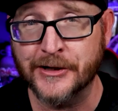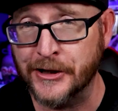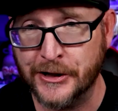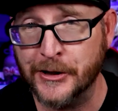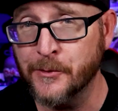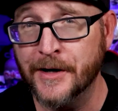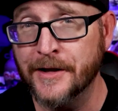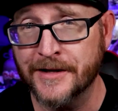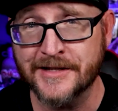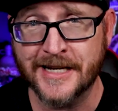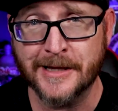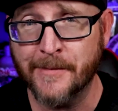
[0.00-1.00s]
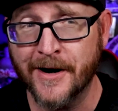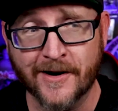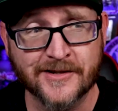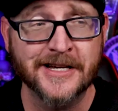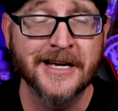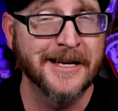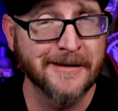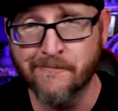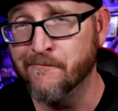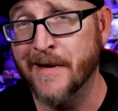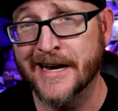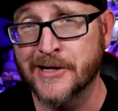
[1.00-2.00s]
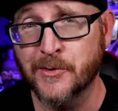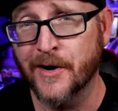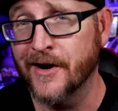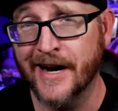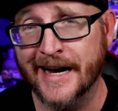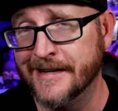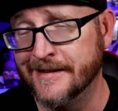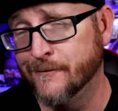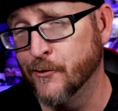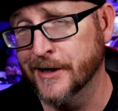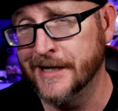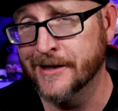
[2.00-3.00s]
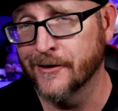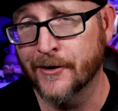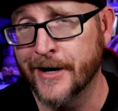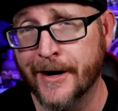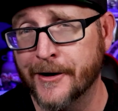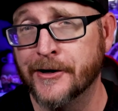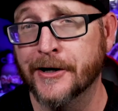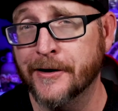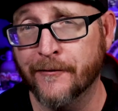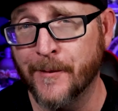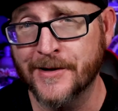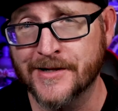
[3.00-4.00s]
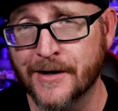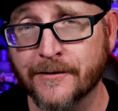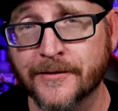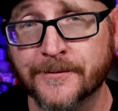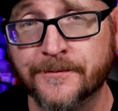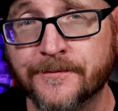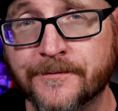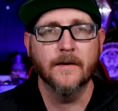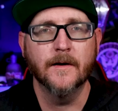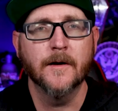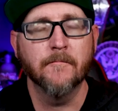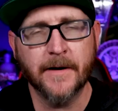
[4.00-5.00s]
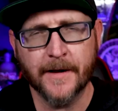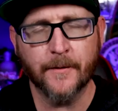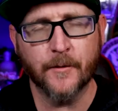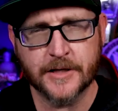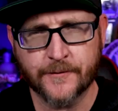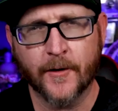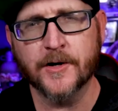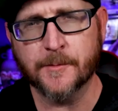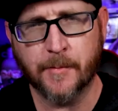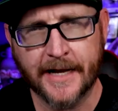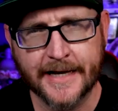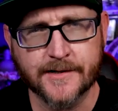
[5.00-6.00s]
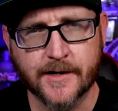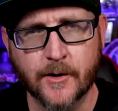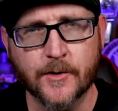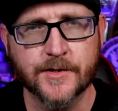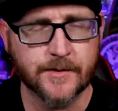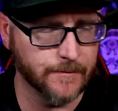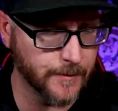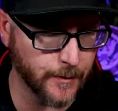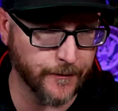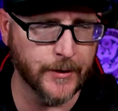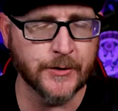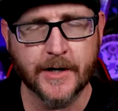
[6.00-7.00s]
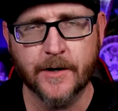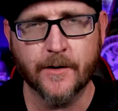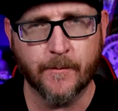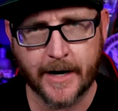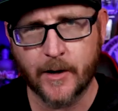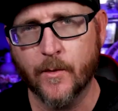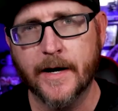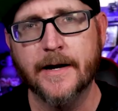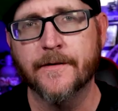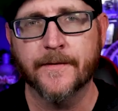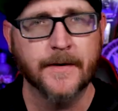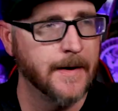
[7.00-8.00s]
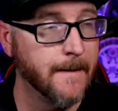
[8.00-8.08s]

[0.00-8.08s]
to cook with inside the barracks made it to where I really didn't learn how to cook for myself. But as far as appliance goes, the refrigerator, the microwave,